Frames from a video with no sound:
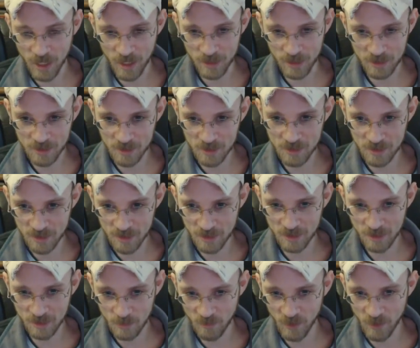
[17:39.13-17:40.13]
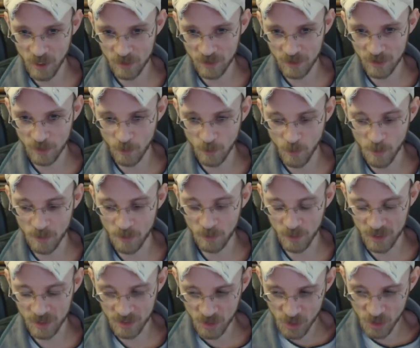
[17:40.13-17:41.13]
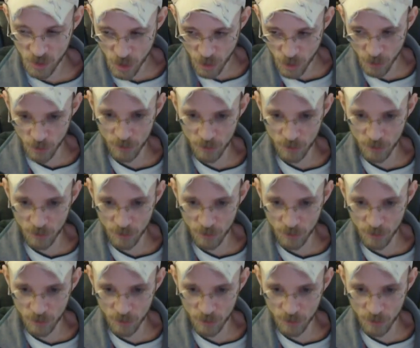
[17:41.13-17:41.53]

She's a fairly little woman with this huge